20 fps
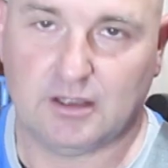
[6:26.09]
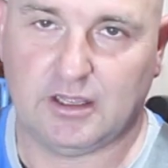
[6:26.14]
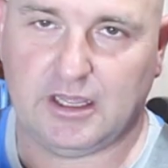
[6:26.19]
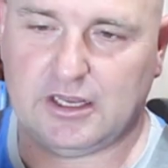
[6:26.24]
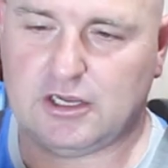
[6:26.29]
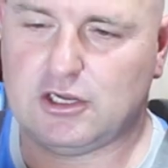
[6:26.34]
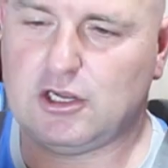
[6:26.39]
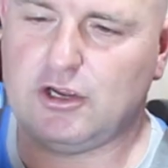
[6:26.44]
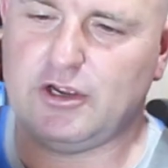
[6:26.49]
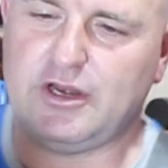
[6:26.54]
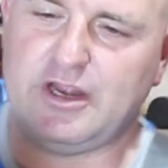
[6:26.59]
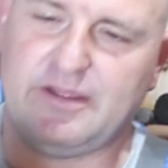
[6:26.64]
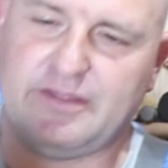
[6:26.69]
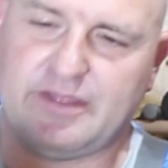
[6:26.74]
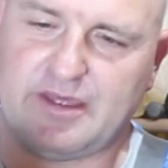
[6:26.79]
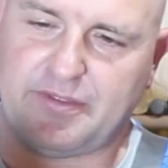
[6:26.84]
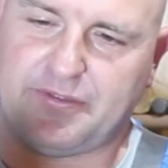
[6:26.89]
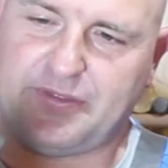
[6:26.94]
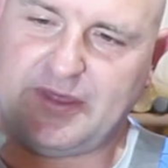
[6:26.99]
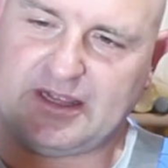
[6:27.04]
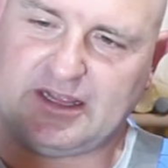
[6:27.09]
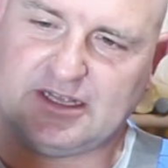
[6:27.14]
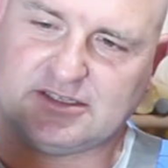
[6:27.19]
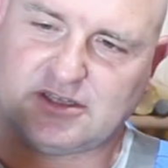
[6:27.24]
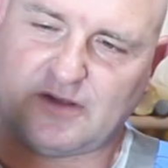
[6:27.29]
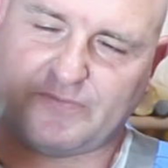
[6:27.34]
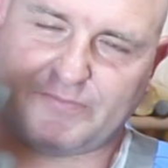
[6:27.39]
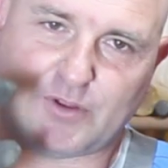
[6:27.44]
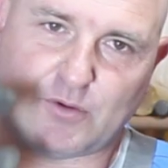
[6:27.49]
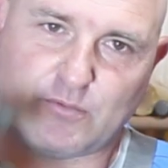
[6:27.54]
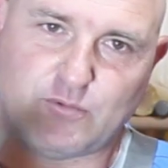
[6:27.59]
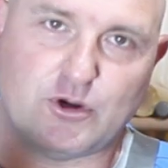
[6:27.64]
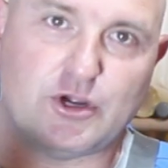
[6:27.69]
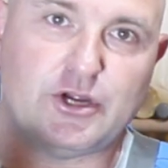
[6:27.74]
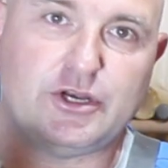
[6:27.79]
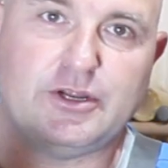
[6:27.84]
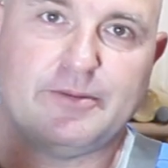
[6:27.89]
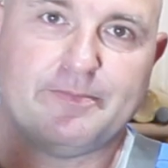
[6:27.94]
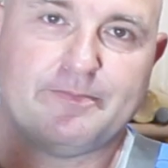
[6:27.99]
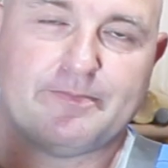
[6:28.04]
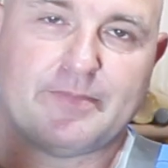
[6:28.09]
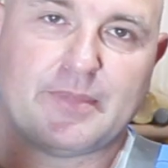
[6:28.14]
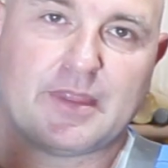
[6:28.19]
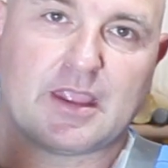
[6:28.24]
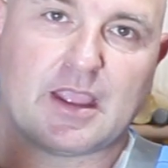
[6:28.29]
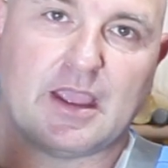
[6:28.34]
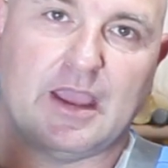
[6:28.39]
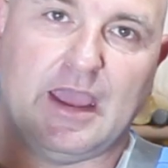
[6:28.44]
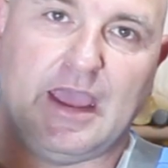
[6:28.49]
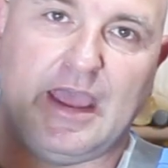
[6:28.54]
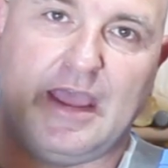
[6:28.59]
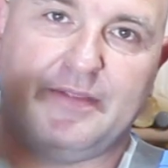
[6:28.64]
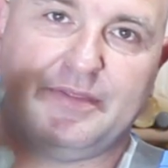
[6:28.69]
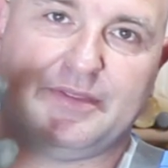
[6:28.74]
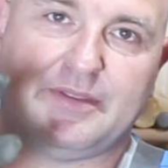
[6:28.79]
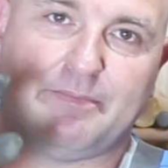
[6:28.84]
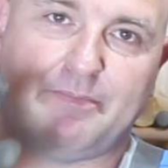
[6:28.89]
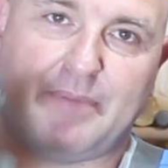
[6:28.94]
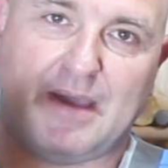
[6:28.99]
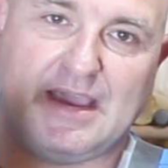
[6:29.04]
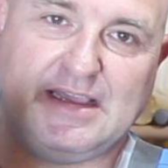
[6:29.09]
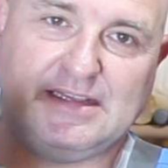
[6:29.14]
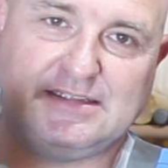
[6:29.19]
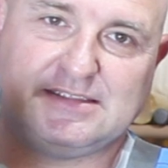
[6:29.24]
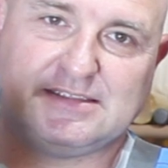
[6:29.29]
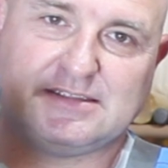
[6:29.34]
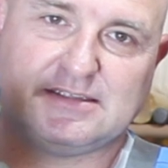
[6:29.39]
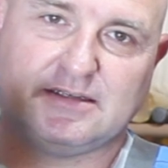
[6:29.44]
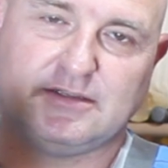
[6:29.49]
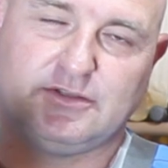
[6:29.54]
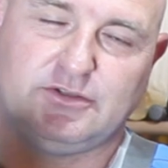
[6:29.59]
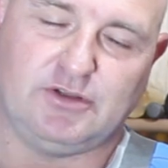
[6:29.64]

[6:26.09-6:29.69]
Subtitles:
including the thickness of the wood and the base.